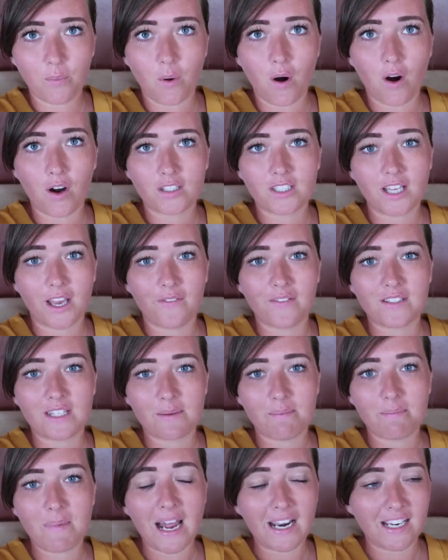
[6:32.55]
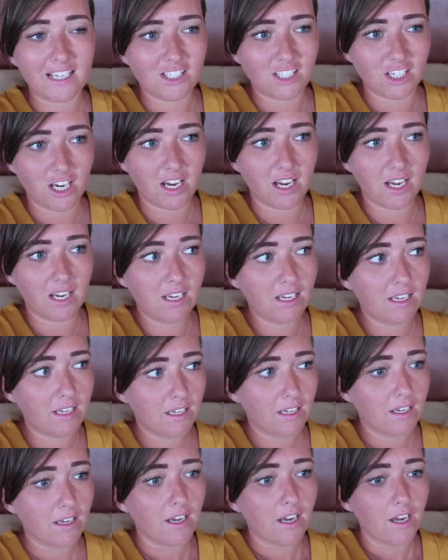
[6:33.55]
walked over to the manager
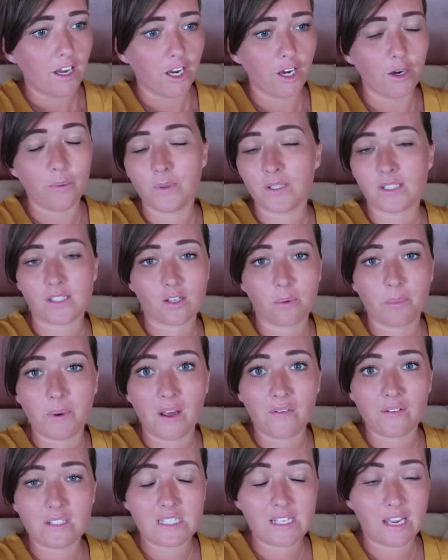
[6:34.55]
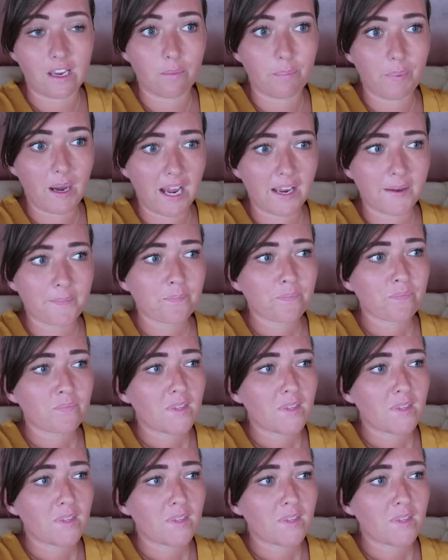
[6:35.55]
who was coming over to say goodbye.